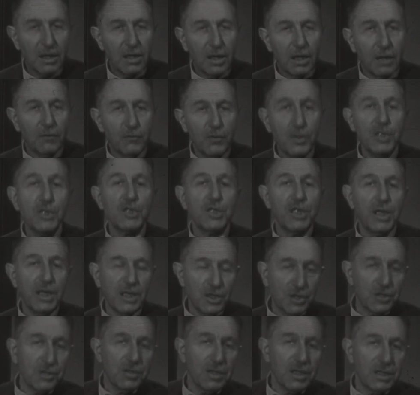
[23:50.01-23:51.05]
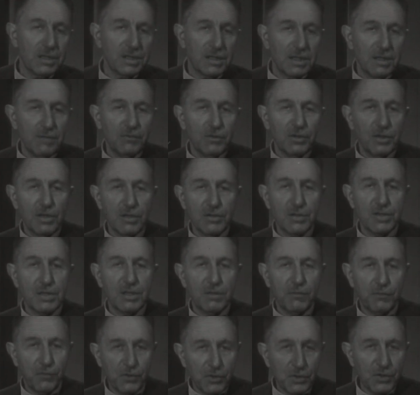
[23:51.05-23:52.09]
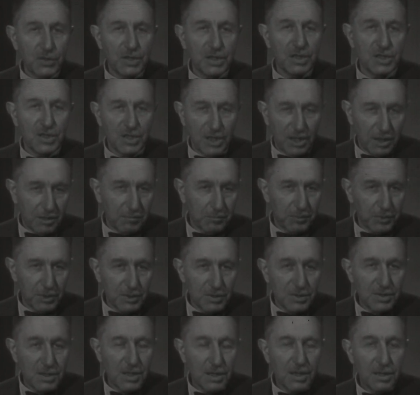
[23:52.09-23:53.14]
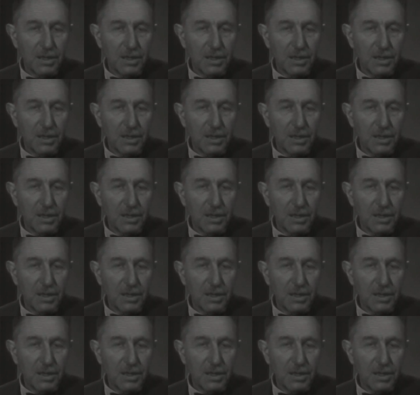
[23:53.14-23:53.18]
of which nature has given us the first examples